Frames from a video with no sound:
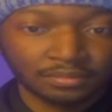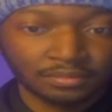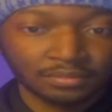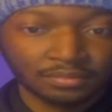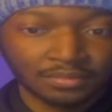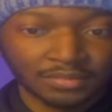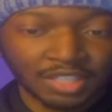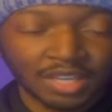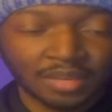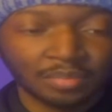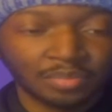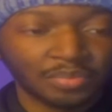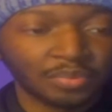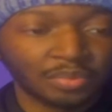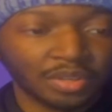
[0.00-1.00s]
Like
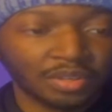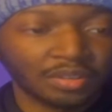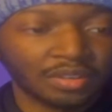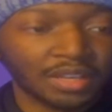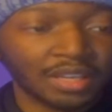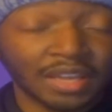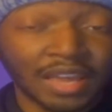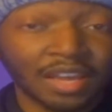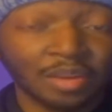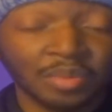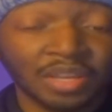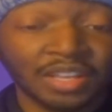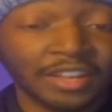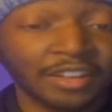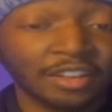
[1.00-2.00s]
in anime,
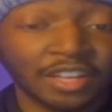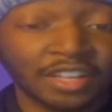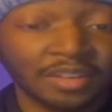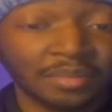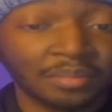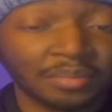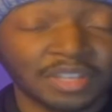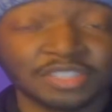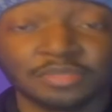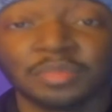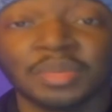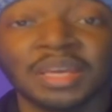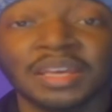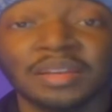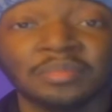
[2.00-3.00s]
they look at them as
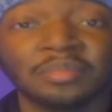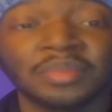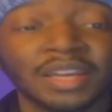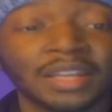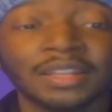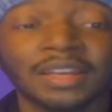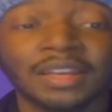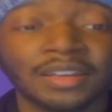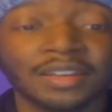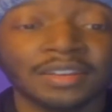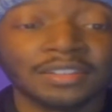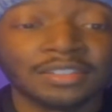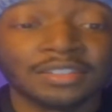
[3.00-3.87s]
men at that age.